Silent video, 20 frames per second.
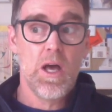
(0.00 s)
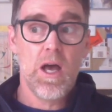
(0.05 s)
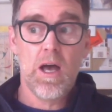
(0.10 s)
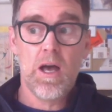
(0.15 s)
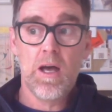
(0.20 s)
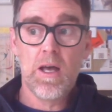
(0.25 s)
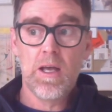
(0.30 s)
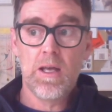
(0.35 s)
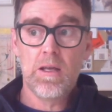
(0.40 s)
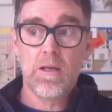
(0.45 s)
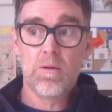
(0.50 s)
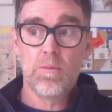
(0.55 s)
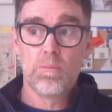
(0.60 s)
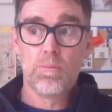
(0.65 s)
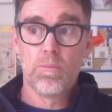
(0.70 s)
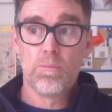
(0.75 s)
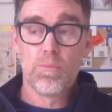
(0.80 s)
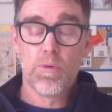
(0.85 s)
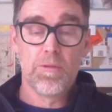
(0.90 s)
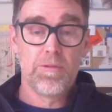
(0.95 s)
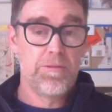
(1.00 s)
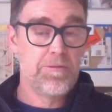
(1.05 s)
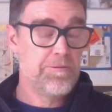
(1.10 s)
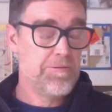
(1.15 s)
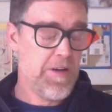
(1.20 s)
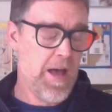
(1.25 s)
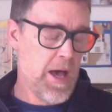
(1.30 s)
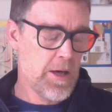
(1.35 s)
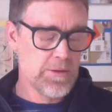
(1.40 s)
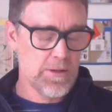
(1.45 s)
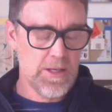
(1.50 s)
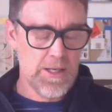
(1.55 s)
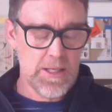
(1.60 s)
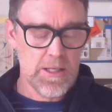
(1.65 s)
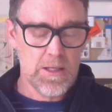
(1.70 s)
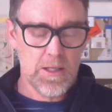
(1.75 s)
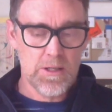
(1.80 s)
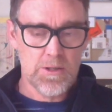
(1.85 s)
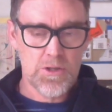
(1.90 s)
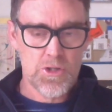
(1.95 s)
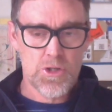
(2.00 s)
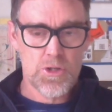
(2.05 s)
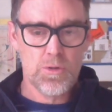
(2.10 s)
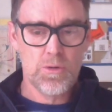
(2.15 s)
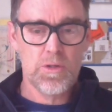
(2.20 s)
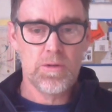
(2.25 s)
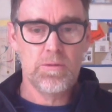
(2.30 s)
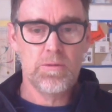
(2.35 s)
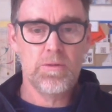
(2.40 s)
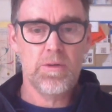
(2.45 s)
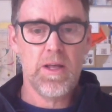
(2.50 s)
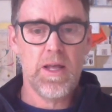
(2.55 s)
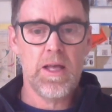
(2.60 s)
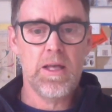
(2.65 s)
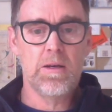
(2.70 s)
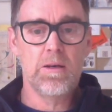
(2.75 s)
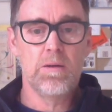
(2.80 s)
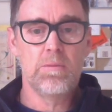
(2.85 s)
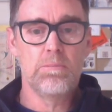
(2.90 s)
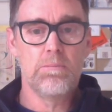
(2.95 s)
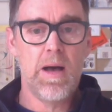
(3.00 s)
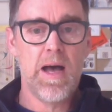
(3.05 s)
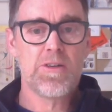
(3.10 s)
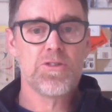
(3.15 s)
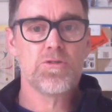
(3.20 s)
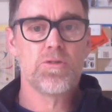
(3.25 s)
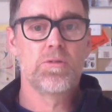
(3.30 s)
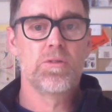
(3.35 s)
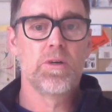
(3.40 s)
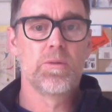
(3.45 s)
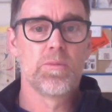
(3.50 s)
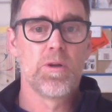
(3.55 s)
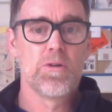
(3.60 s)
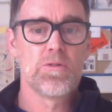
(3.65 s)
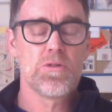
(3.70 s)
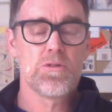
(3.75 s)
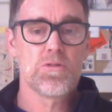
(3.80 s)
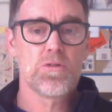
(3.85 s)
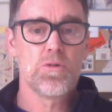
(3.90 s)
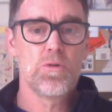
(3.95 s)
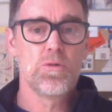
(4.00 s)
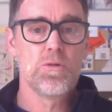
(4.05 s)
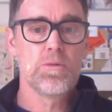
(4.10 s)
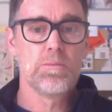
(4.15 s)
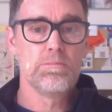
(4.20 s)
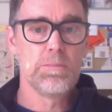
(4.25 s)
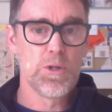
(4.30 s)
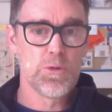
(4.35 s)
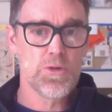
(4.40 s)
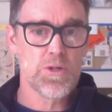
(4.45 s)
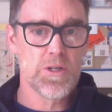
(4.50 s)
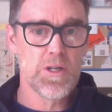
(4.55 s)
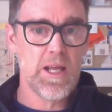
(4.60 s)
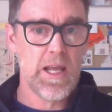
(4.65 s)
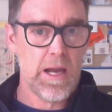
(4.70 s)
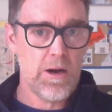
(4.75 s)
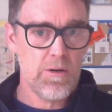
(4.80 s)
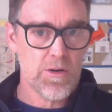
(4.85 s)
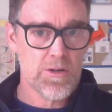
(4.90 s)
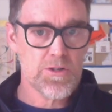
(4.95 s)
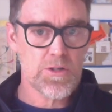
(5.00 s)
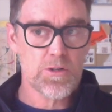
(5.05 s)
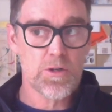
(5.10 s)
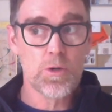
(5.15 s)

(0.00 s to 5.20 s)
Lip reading: a profoundly intuitive and master of hypnosis called Milton Erickson,